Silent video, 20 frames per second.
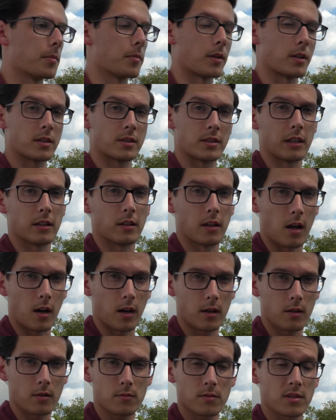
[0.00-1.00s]

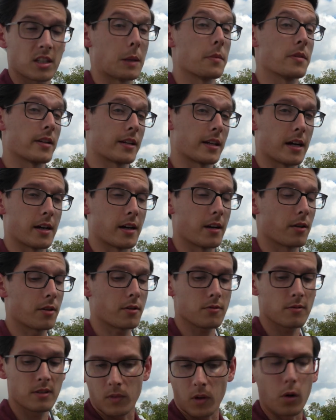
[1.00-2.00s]
Murcielago, same with the
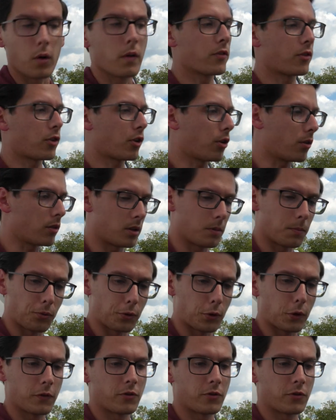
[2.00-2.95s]
Gallardo. Overall, an improved